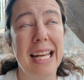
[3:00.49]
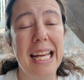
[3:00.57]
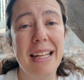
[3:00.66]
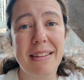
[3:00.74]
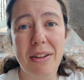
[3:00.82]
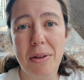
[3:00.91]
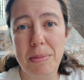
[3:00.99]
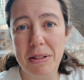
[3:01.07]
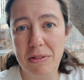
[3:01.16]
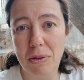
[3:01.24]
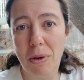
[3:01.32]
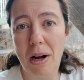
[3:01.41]
it's going to be
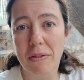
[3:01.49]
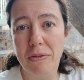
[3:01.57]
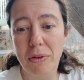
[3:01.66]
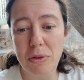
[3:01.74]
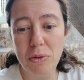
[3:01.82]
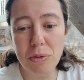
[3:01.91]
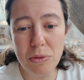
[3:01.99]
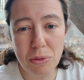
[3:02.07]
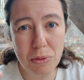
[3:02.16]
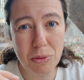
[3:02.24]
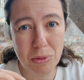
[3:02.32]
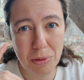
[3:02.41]
so for you to
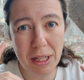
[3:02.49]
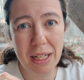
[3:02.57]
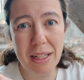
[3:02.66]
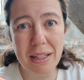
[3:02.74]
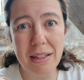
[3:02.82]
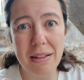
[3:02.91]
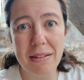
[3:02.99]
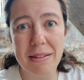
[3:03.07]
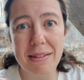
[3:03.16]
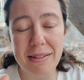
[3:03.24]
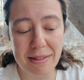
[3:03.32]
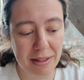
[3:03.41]
really
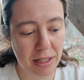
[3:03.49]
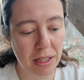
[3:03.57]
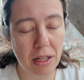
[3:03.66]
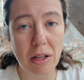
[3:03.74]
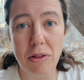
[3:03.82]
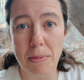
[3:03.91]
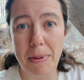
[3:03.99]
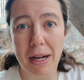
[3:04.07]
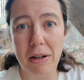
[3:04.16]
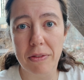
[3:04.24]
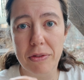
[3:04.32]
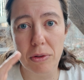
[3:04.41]
see the
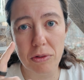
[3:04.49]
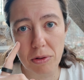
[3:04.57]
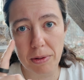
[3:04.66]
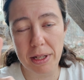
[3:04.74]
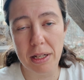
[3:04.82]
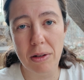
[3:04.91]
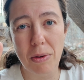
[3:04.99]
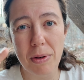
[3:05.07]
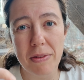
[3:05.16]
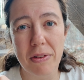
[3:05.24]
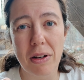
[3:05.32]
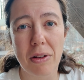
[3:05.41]
back of your screen or
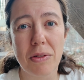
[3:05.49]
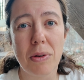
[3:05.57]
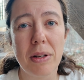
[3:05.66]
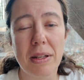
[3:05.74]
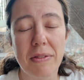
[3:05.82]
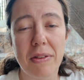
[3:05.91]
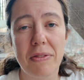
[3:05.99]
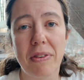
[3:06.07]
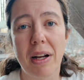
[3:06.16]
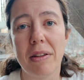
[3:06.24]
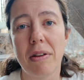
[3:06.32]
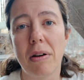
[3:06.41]
even on your EV
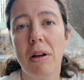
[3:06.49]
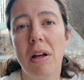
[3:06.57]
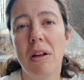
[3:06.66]
Finder.